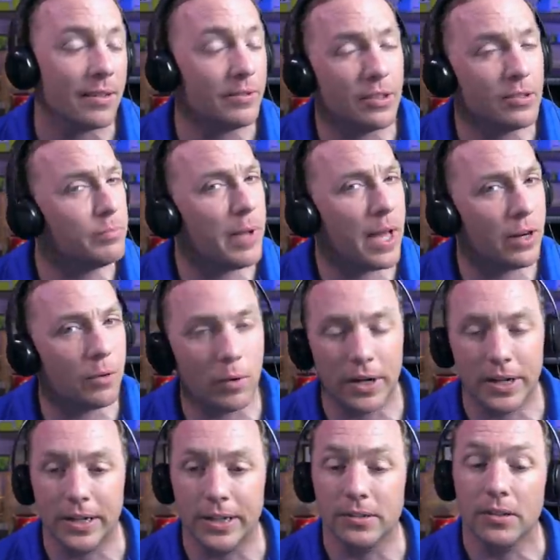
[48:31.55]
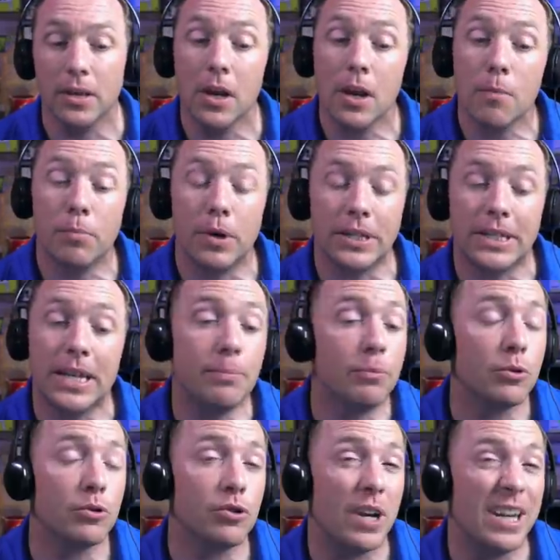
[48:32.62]
Doesn't matter what it is, but keep
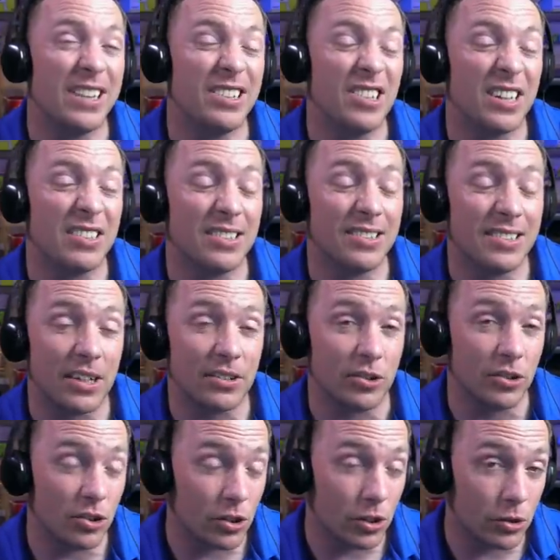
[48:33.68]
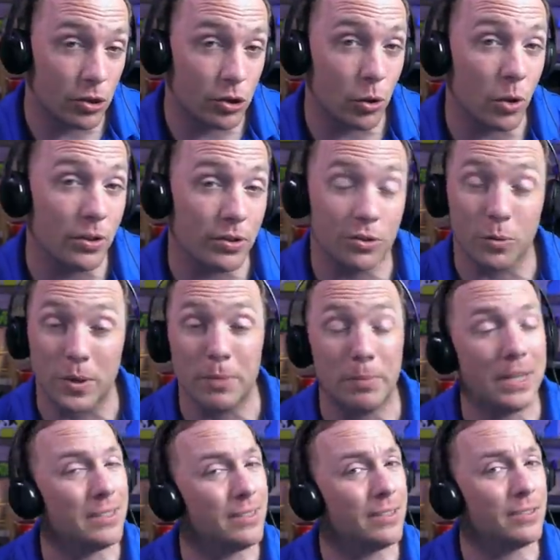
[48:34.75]
those training sessions short and sweet,
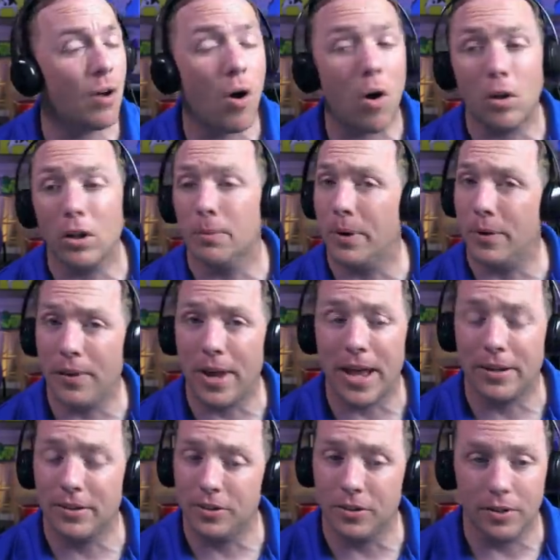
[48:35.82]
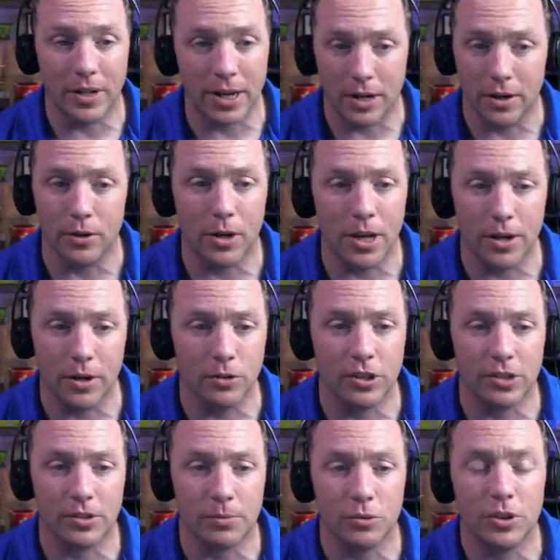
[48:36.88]
because it's all about attitude. I know,
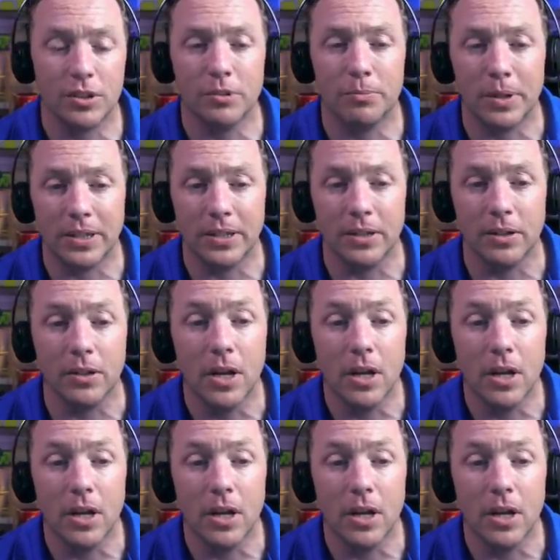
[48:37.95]
Jess, I'm sure that's a big deal